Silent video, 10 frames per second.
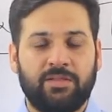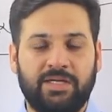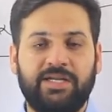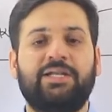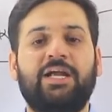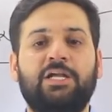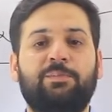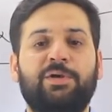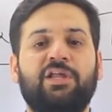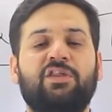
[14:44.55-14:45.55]
The data
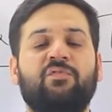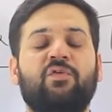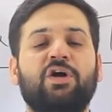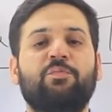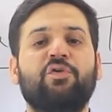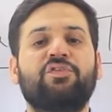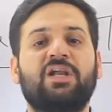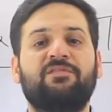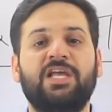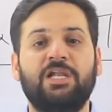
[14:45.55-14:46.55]
interpretation workbooks
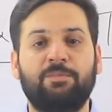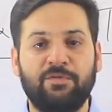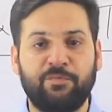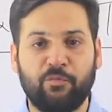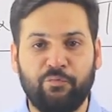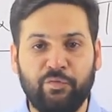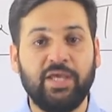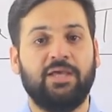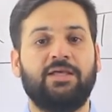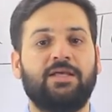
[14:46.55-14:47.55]
are available for
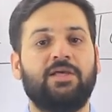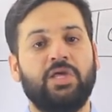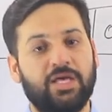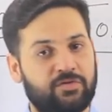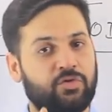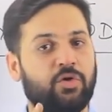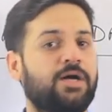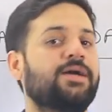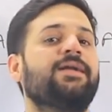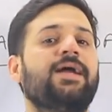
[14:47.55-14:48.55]
free. Yes, you
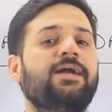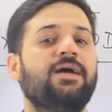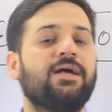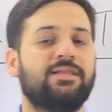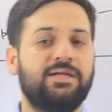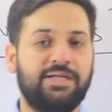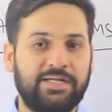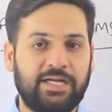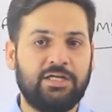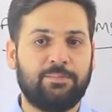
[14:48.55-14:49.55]
heard it right. The
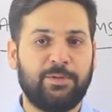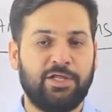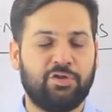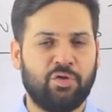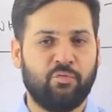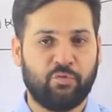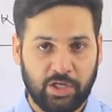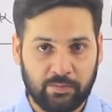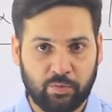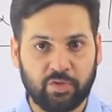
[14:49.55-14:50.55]
data interpretation
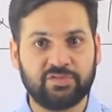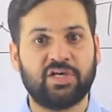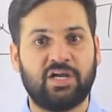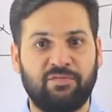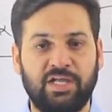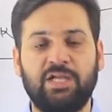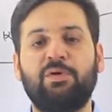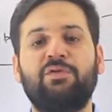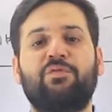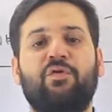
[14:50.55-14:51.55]
workbooks are
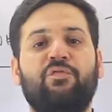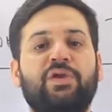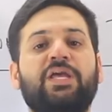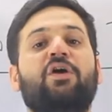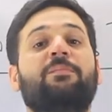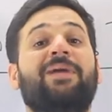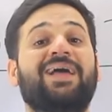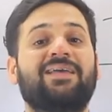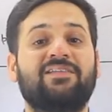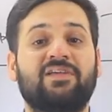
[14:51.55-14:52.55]
available for free on
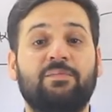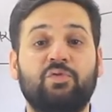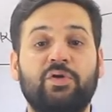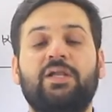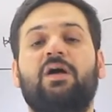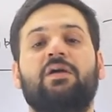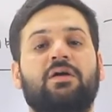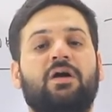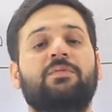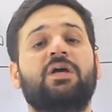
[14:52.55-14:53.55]

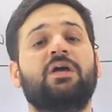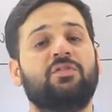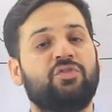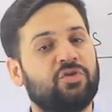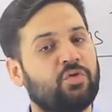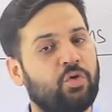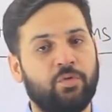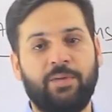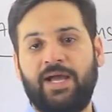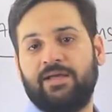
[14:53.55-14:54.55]
BankExamsToday.com. Just go
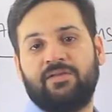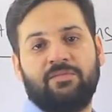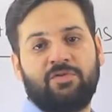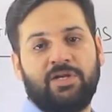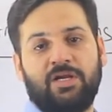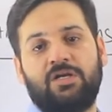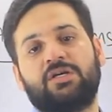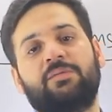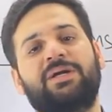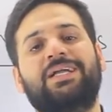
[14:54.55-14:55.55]
to
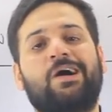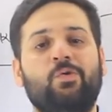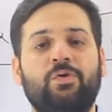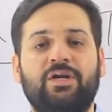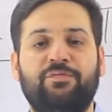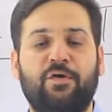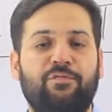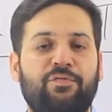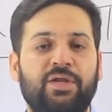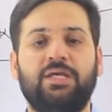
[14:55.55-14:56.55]
BankExamsToday.com and download it for
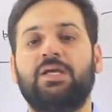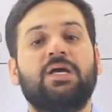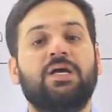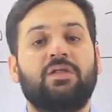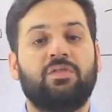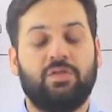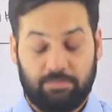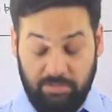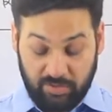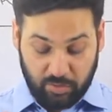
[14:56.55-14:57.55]
free.
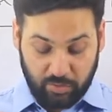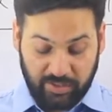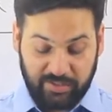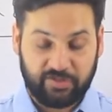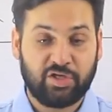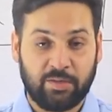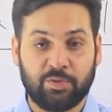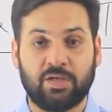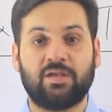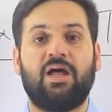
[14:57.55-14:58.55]
Just go to the
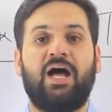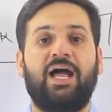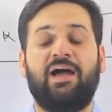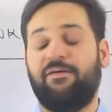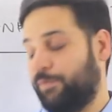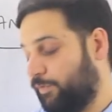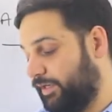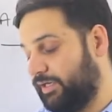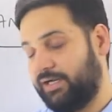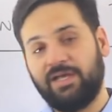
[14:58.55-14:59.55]
description. I have
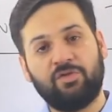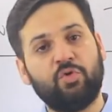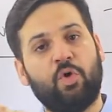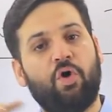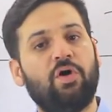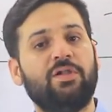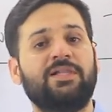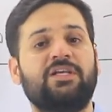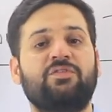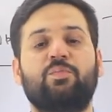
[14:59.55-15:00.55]
provided links to all
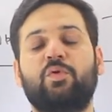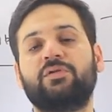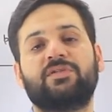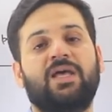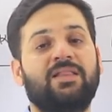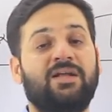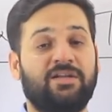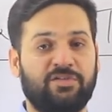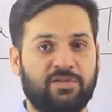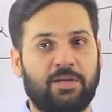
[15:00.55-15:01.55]
these books in the
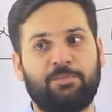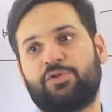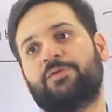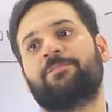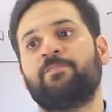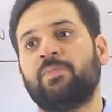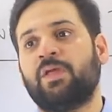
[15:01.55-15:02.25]
description.